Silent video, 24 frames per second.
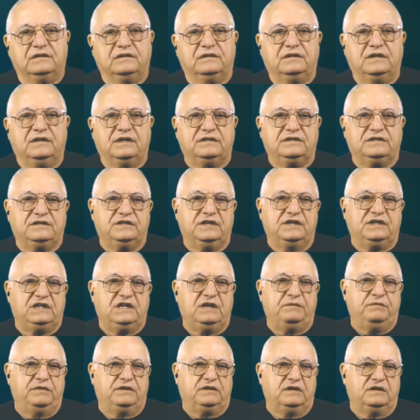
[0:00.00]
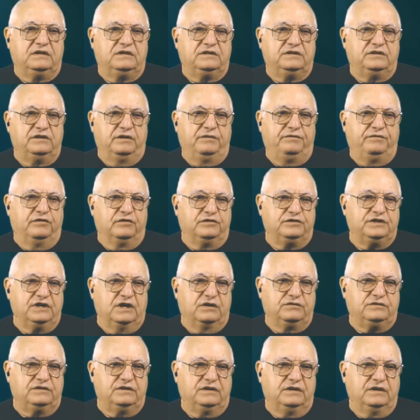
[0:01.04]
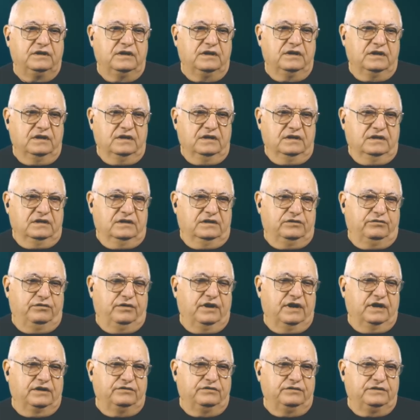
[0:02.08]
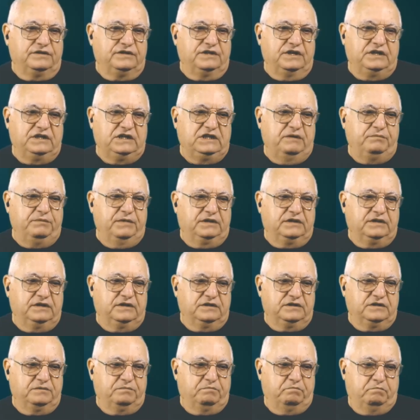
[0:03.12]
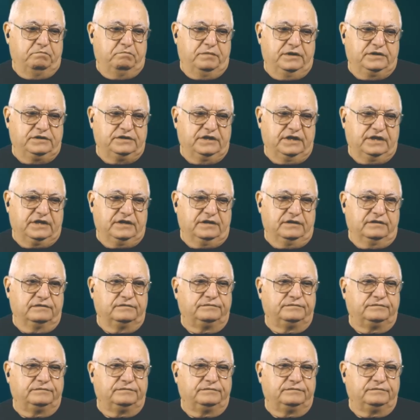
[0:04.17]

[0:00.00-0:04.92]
That's centimeters, 34,300 centimeters per second.